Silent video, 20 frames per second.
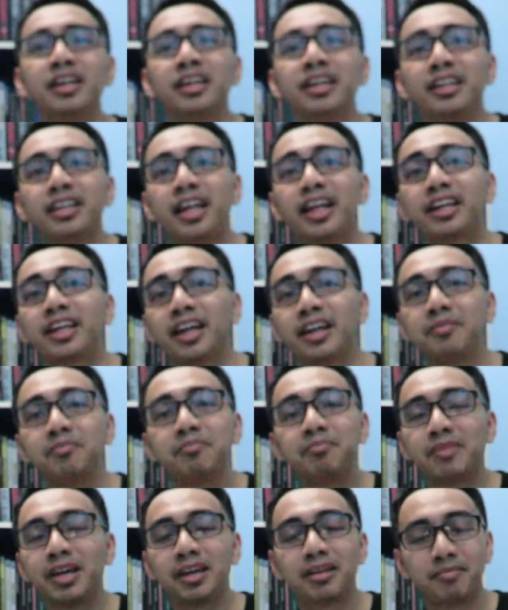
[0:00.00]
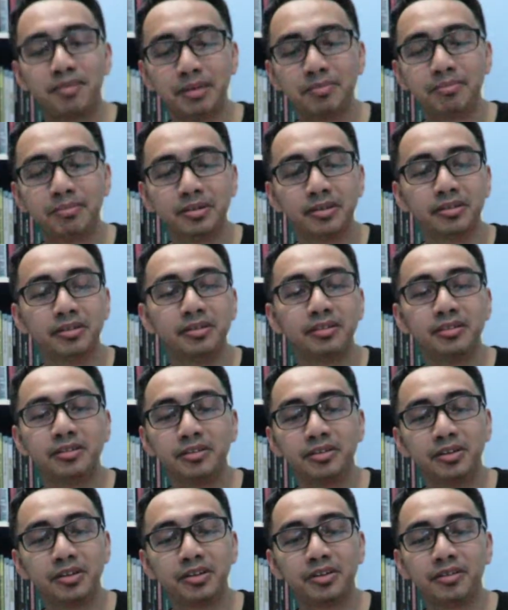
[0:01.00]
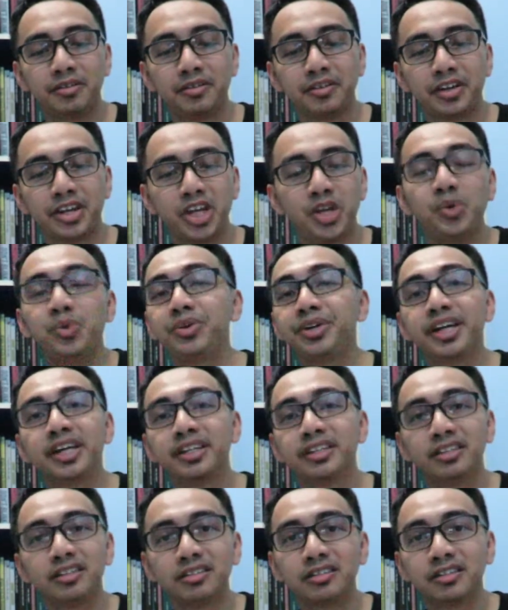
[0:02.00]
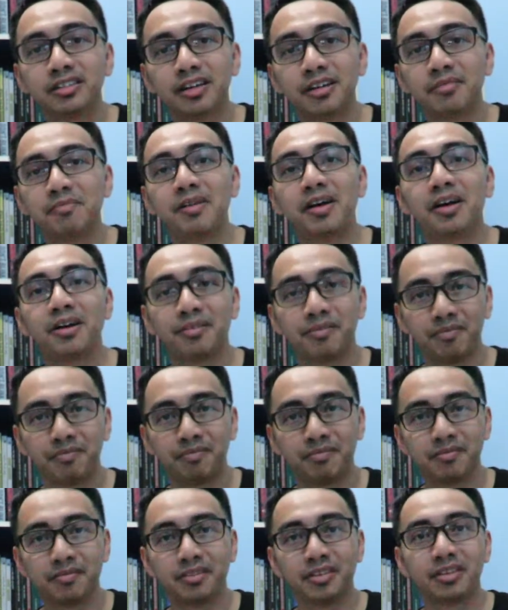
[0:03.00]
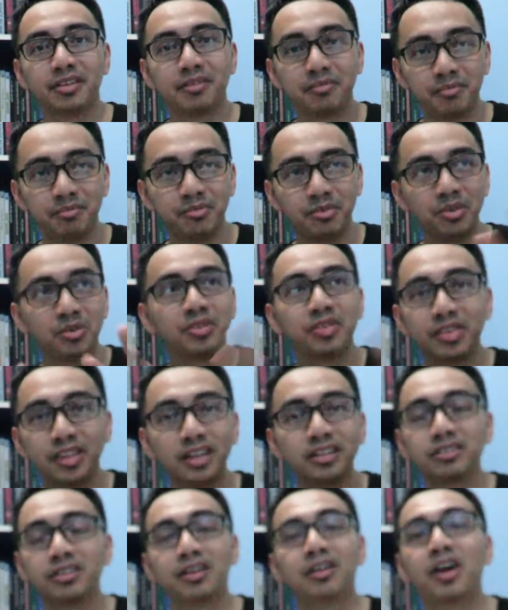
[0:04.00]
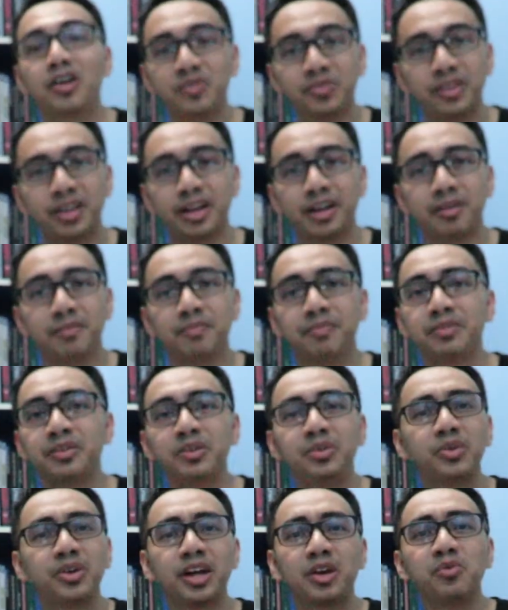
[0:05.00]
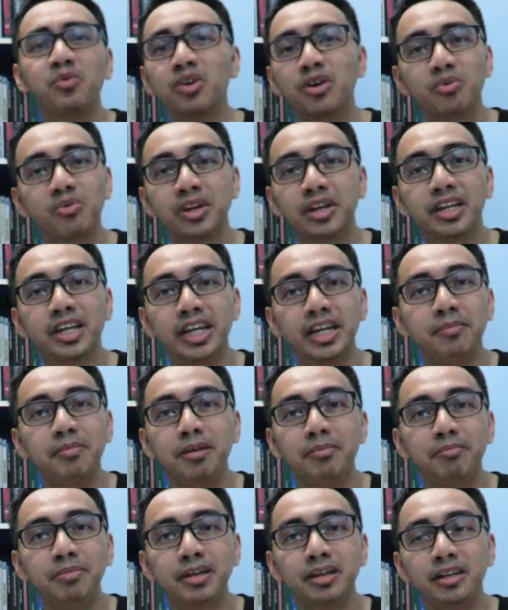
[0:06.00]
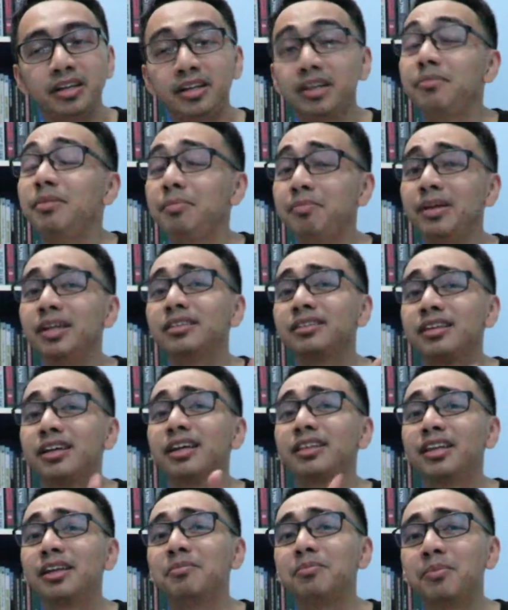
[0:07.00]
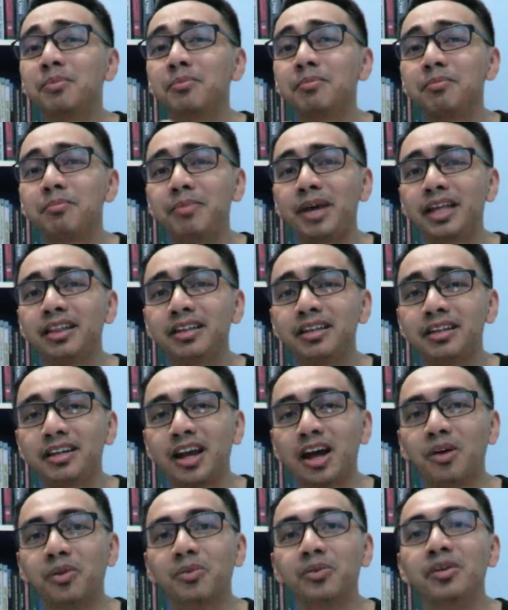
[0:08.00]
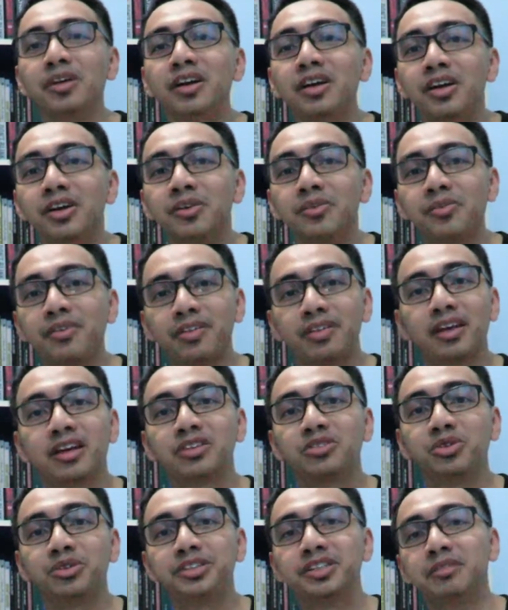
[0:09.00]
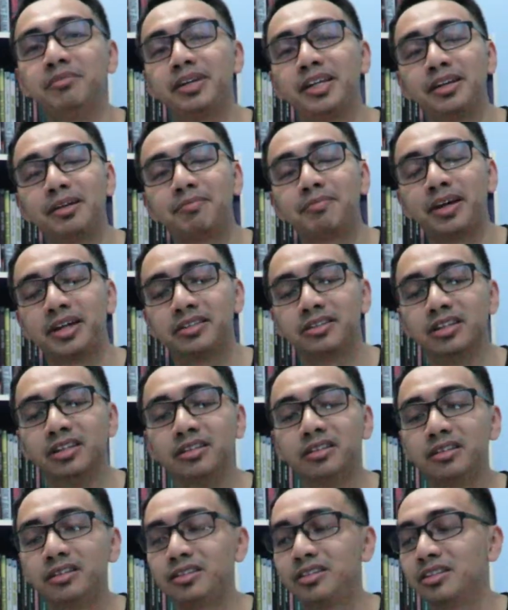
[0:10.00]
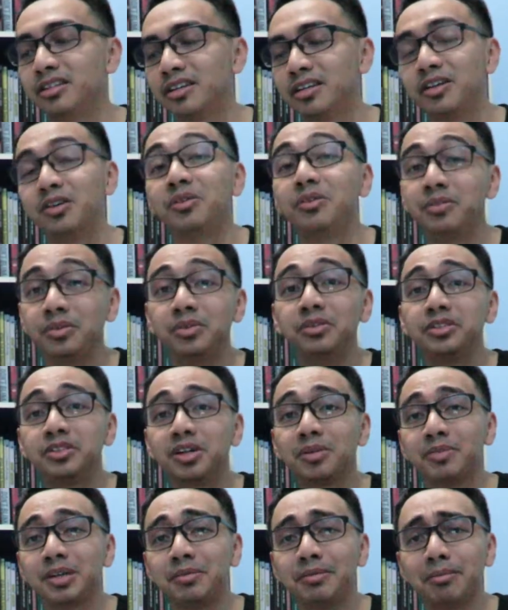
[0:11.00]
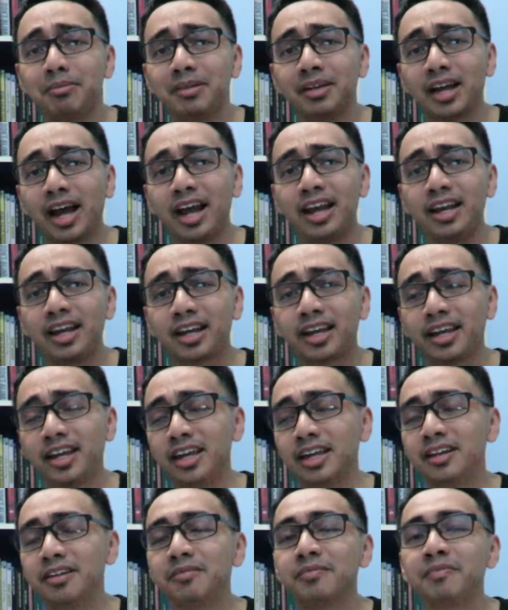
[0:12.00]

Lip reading: that can make people curious about, you know, things around them. You can work with DBP. DBP is getting better now with their social media presence. Good job, DBP. I like it.